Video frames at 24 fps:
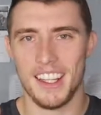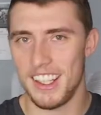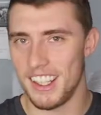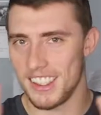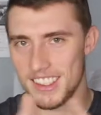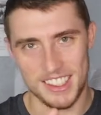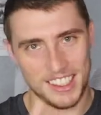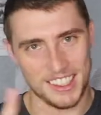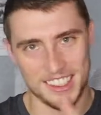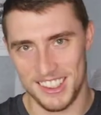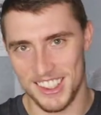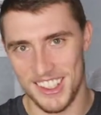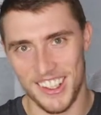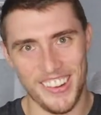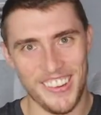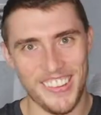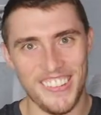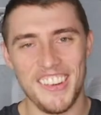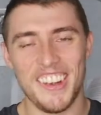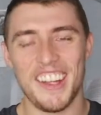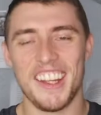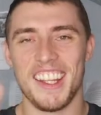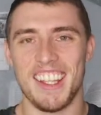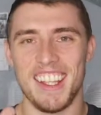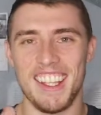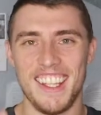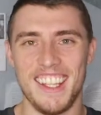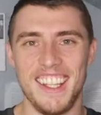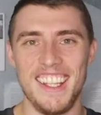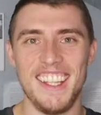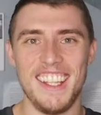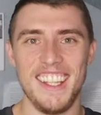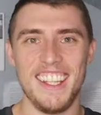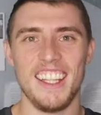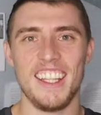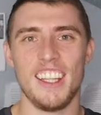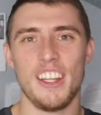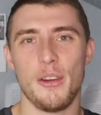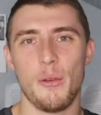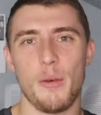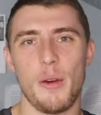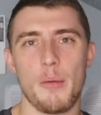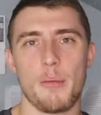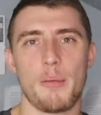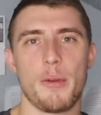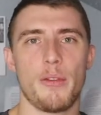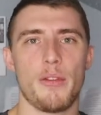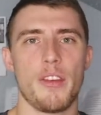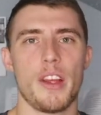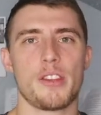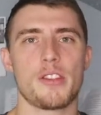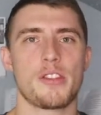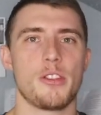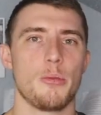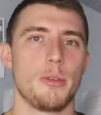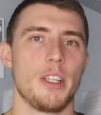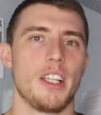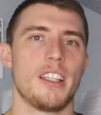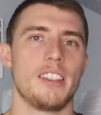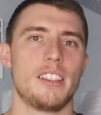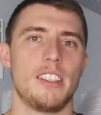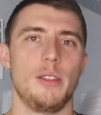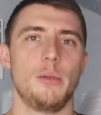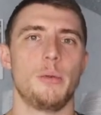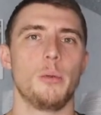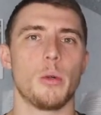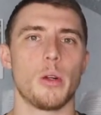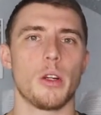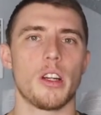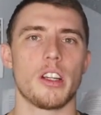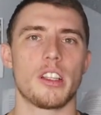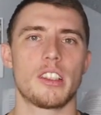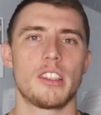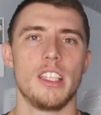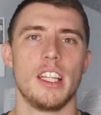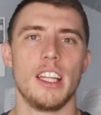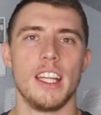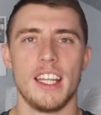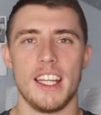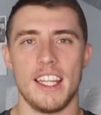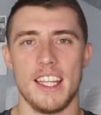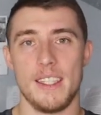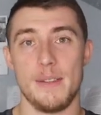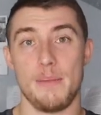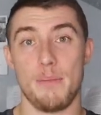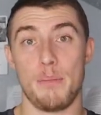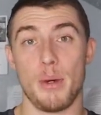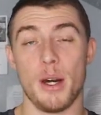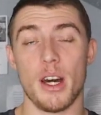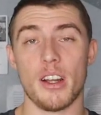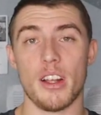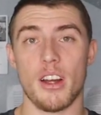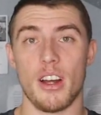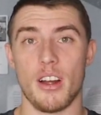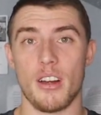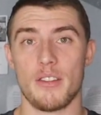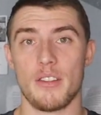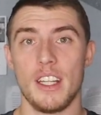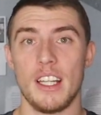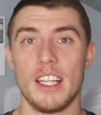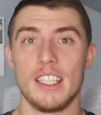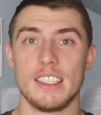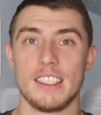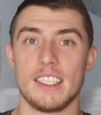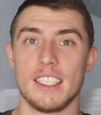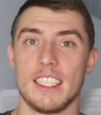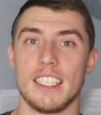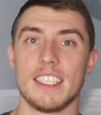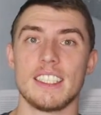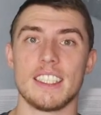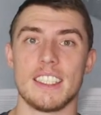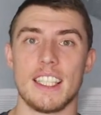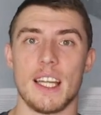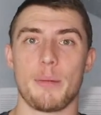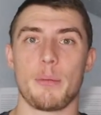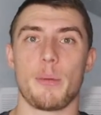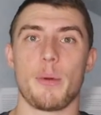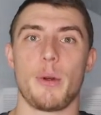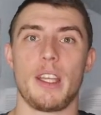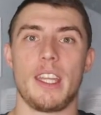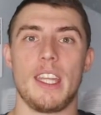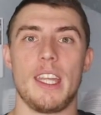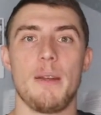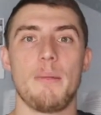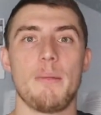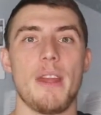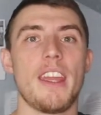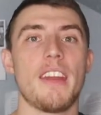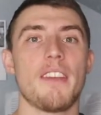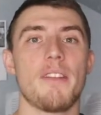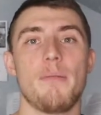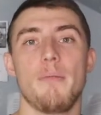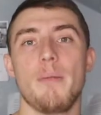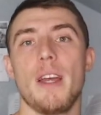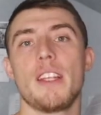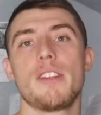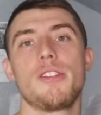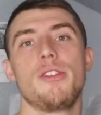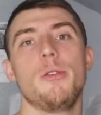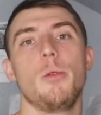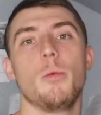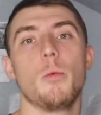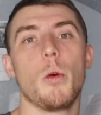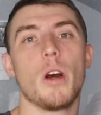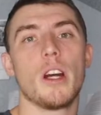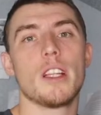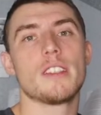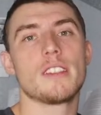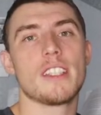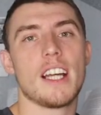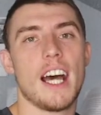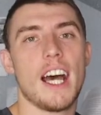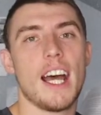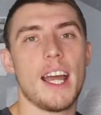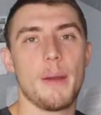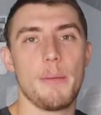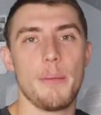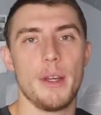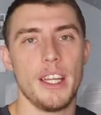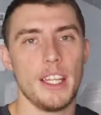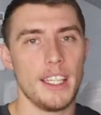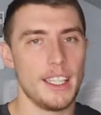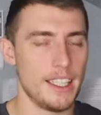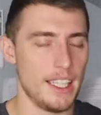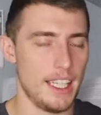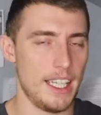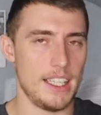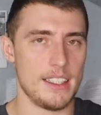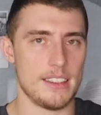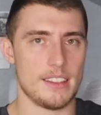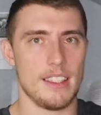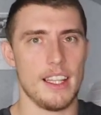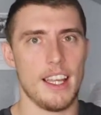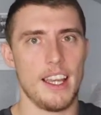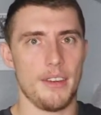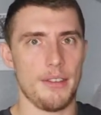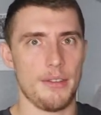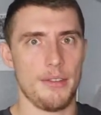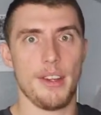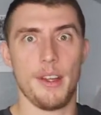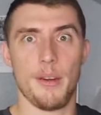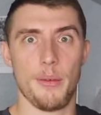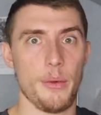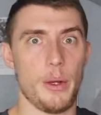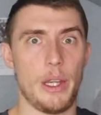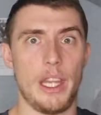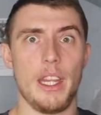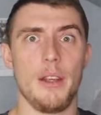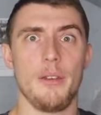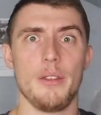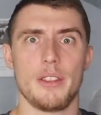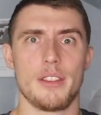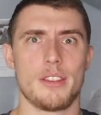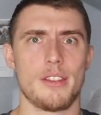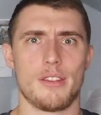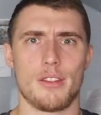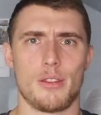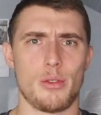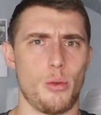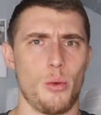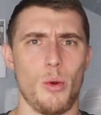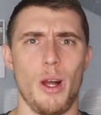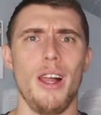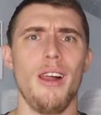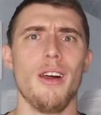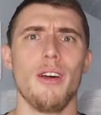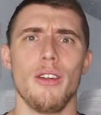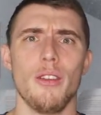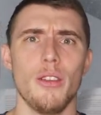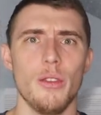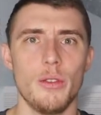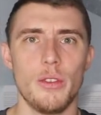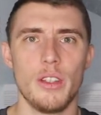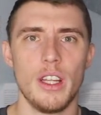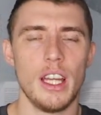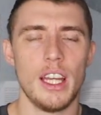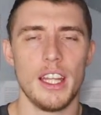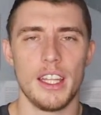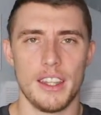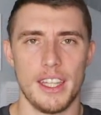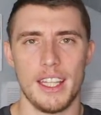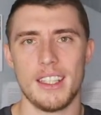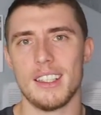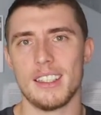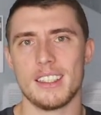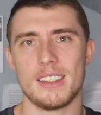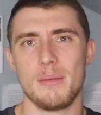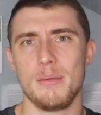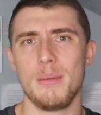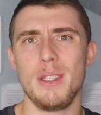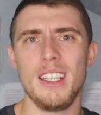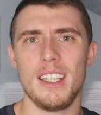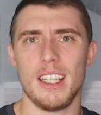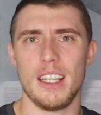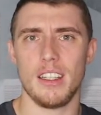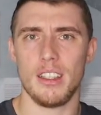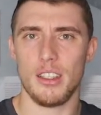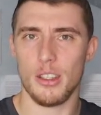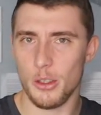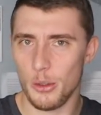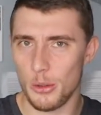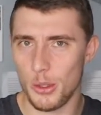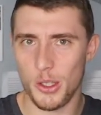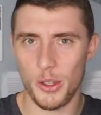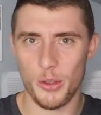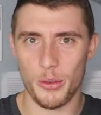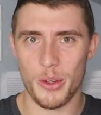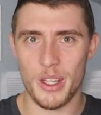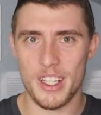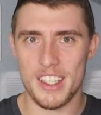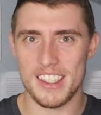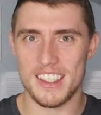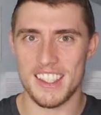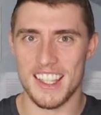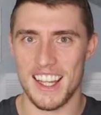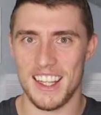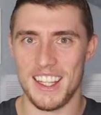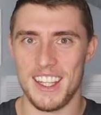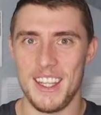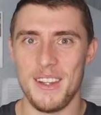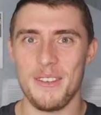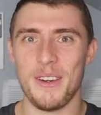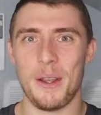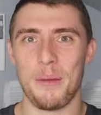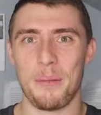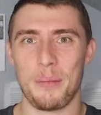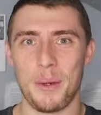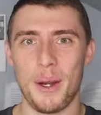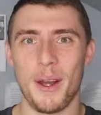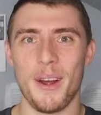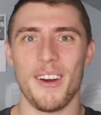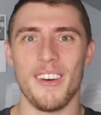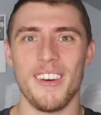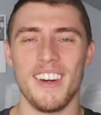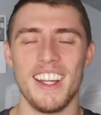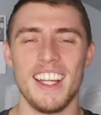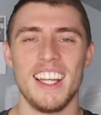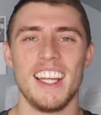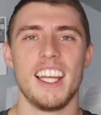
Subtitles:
It's like, no, he went professional because he worked his butt off to get to that point. He may have met you one time in his life when he was 12. That doesn't mean that you were the reason that he went pro.